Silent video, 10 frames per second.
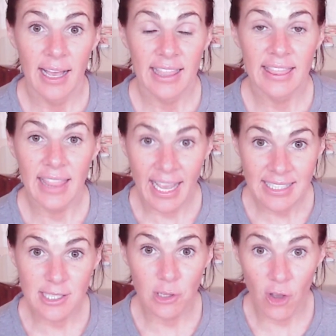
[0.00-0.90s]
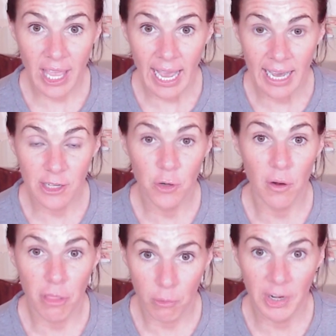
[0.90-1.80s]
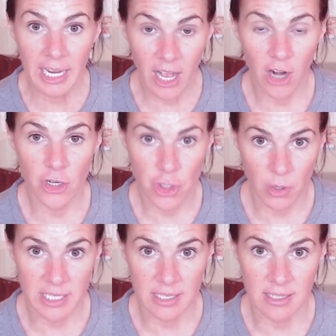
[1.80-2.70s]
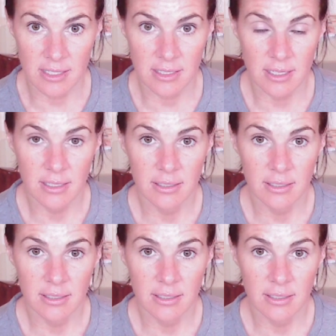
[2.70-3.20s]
let's look at your 3-card choices.